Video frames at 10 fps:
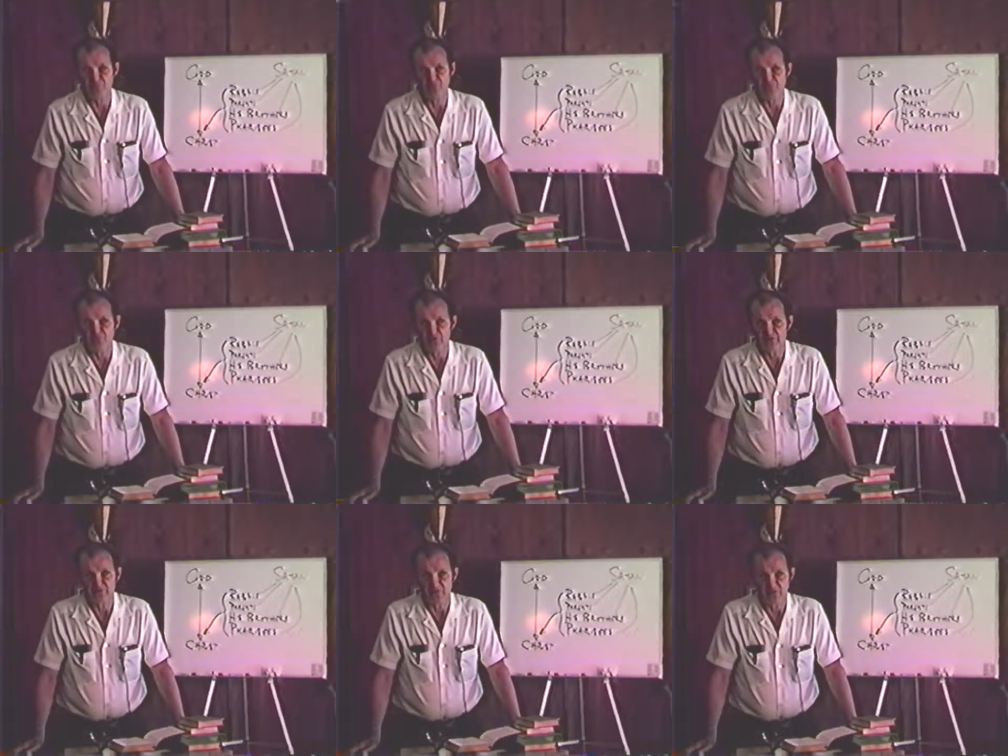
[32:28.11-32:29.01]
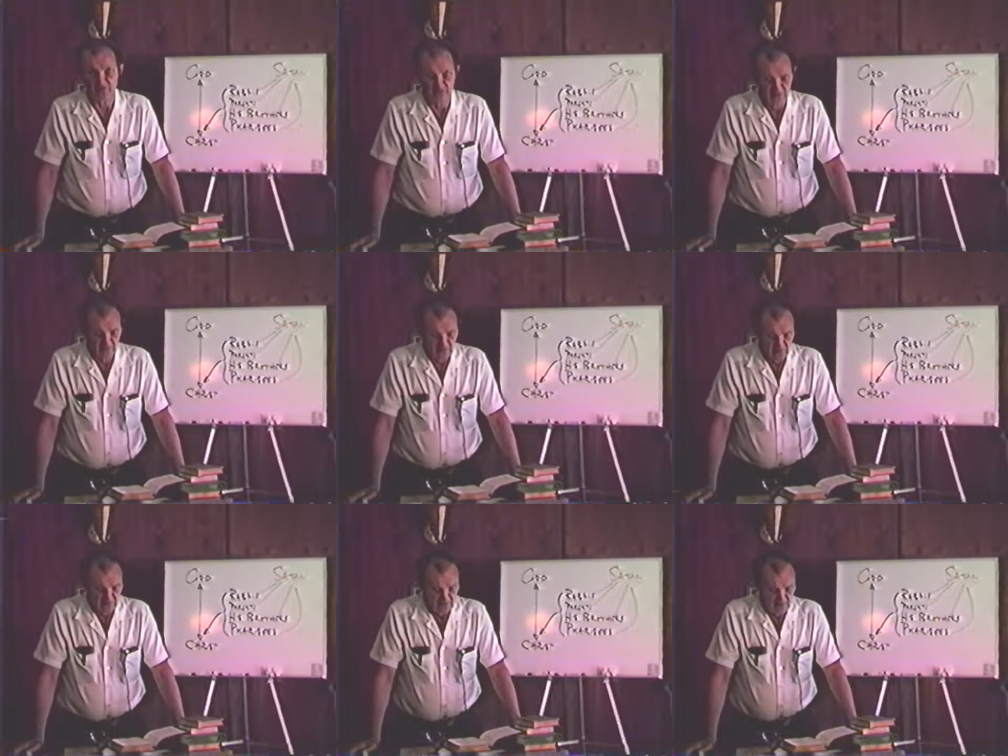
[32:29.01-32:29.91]
you find then
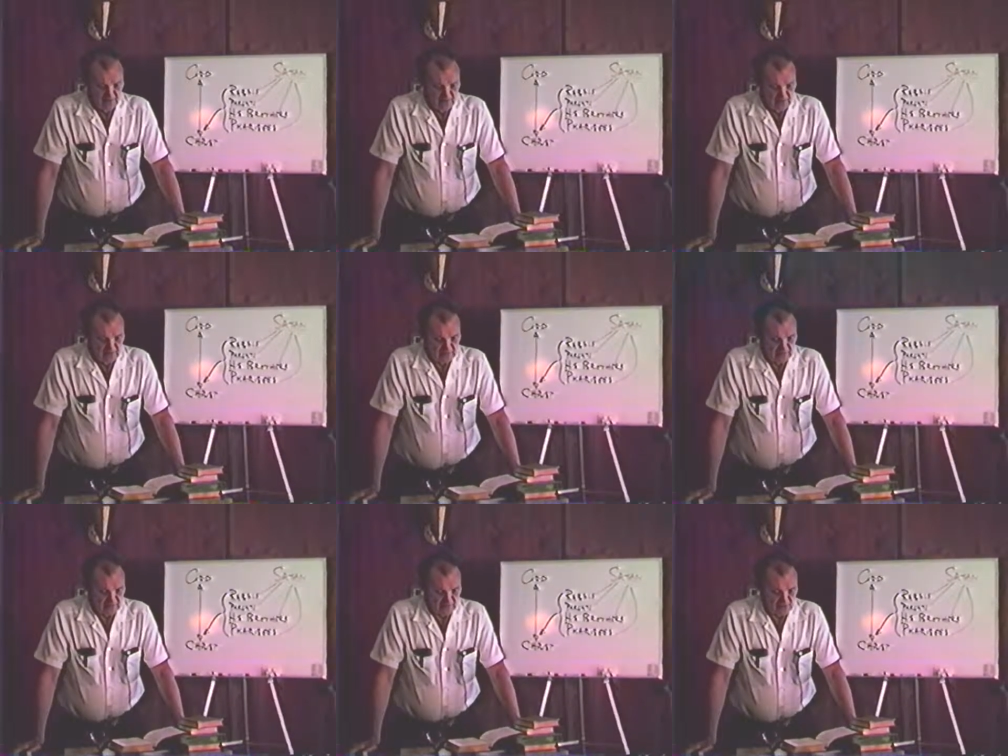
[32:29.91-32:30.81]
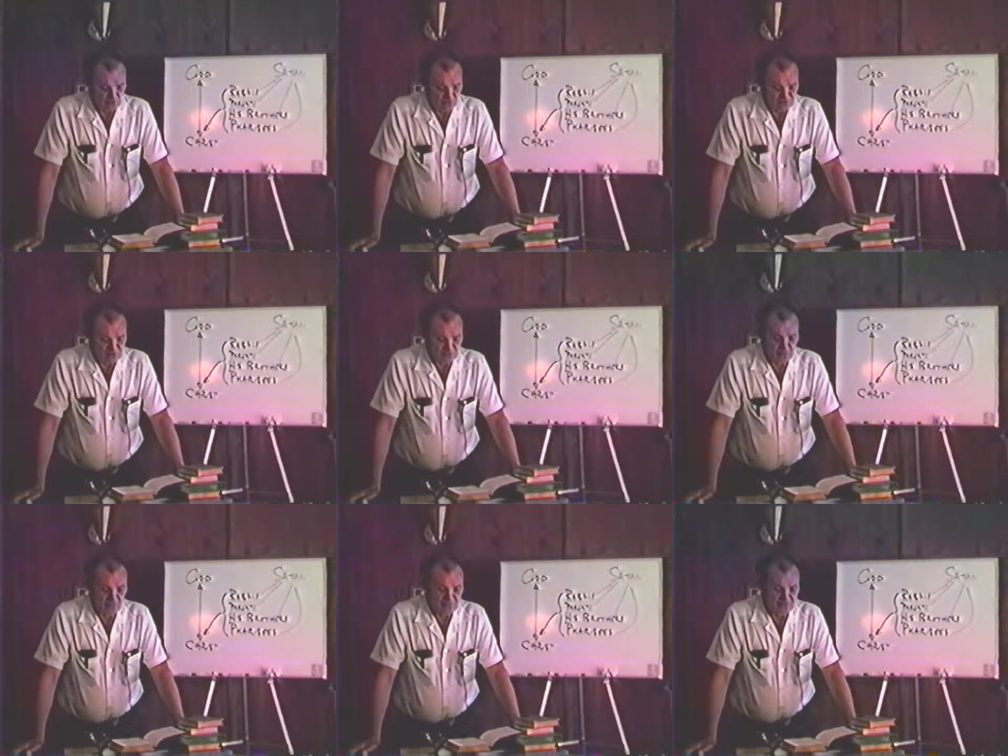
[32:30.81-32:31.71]
but in your
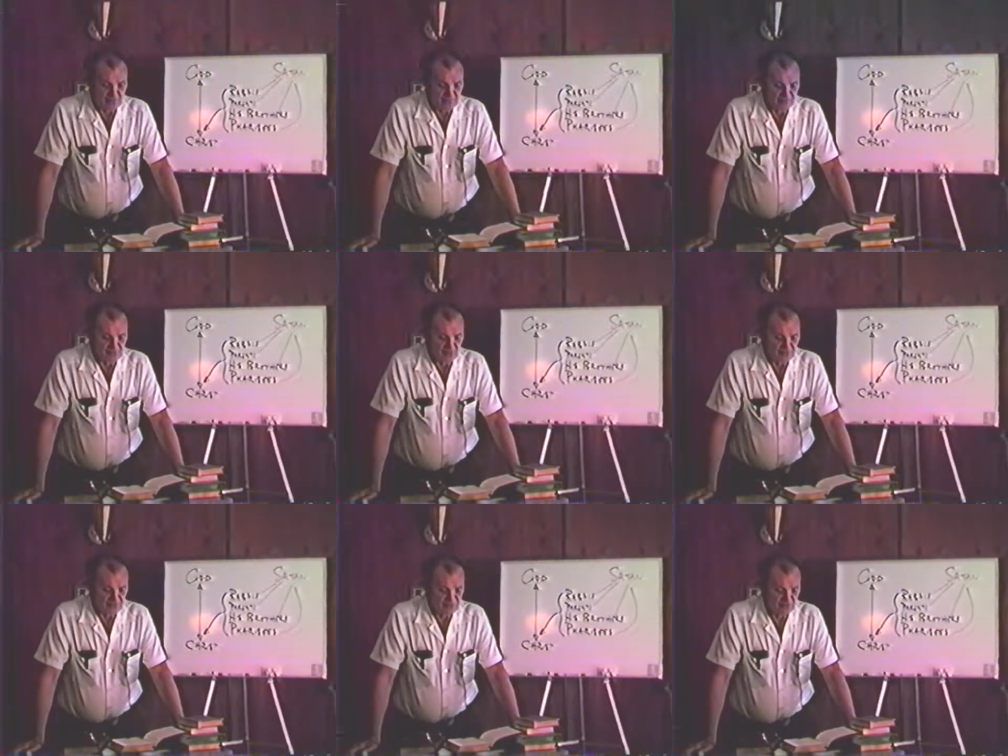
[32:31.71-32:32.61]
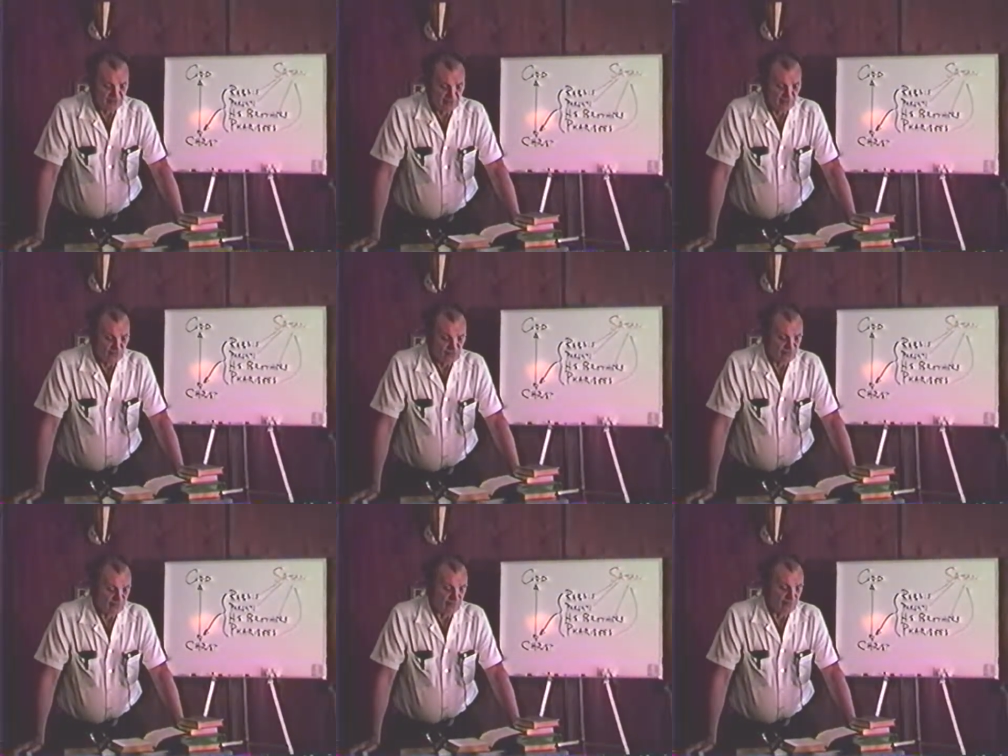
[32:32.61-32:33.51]
situation, God does not deliver your
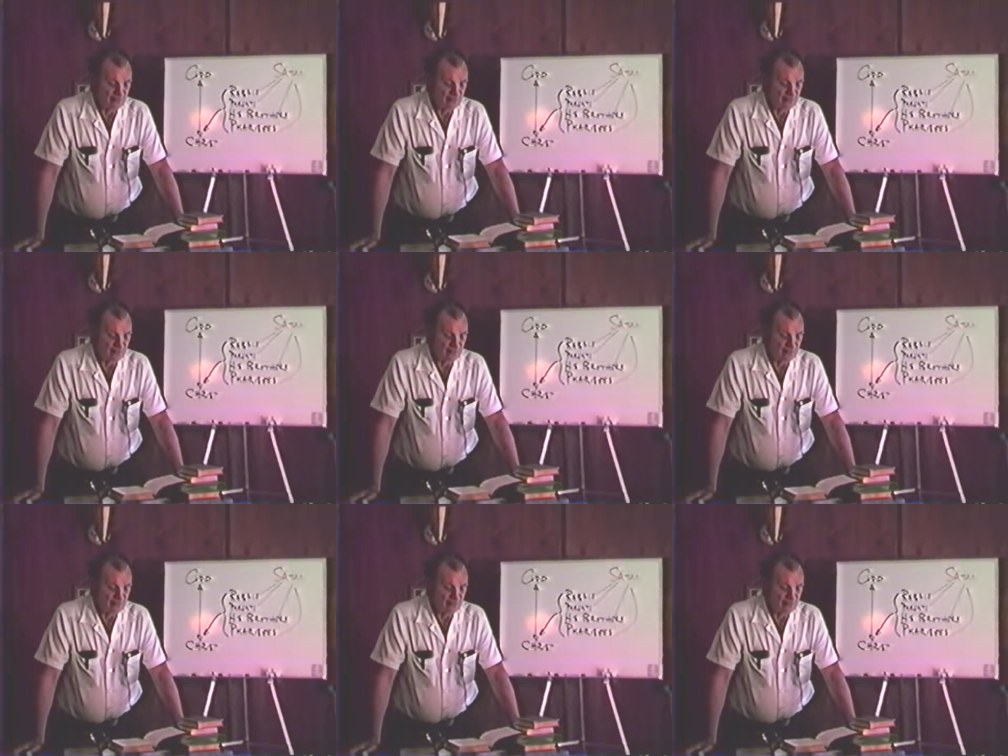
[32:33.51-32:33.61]
children from